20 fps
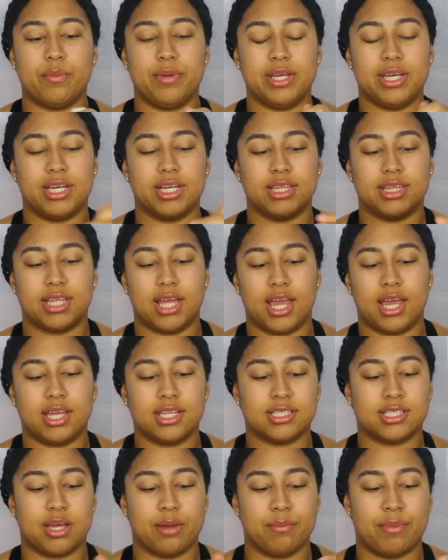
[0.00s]
many good
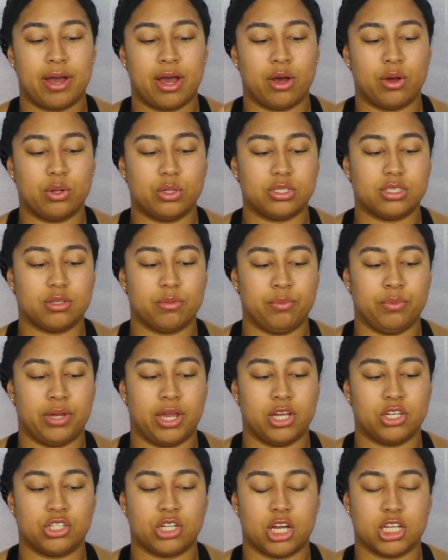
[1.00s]
things about
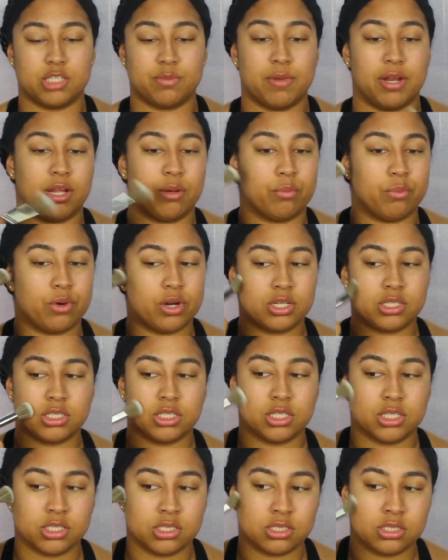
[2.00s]
BH Cosmetic
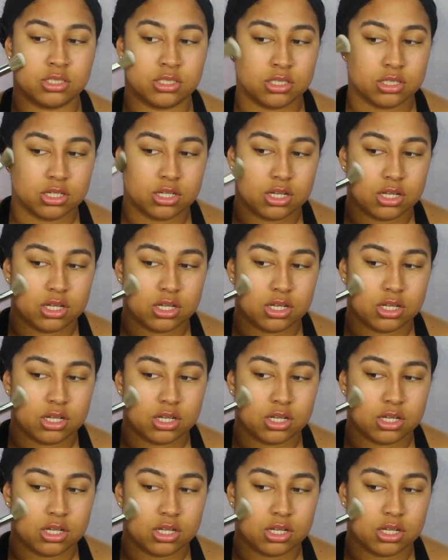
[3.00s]
brushes,